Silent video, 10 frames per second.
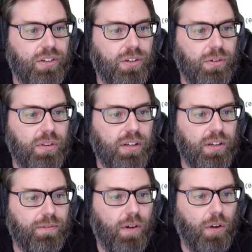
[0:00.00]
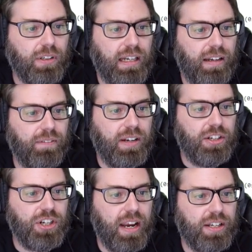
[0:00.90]
to the
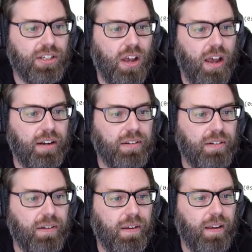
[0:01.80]
default-env.json